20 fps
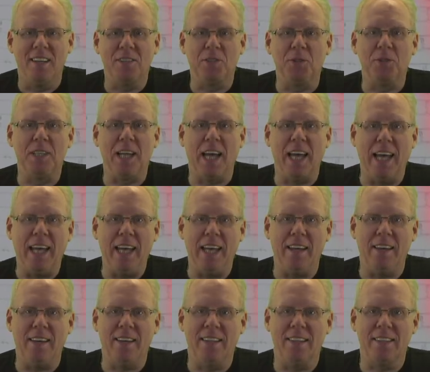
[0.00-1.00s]

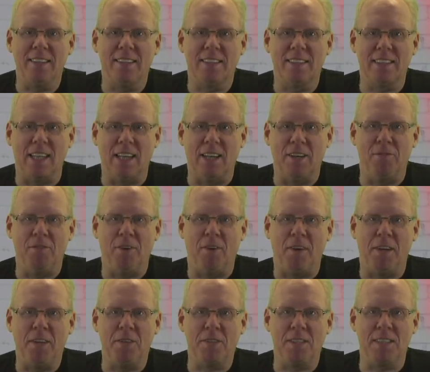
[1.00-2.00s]
Today it's a
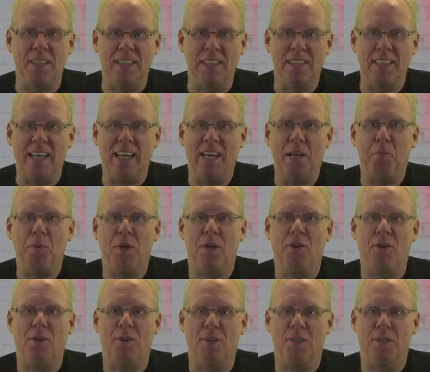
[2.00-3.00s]
very interesting day
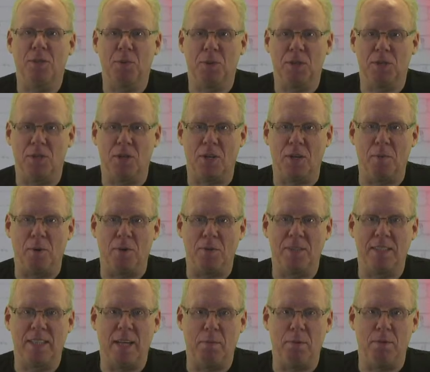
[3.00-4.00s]
because we are talking
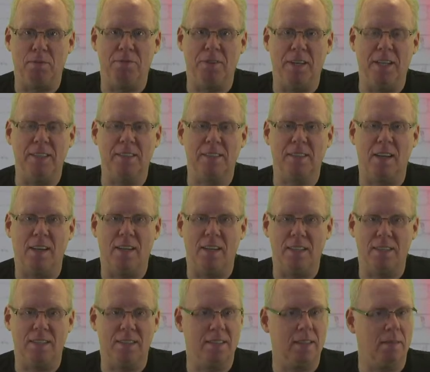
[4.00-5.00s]
about double face
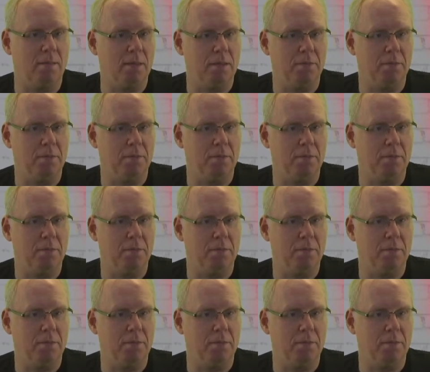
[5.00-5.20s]
cards,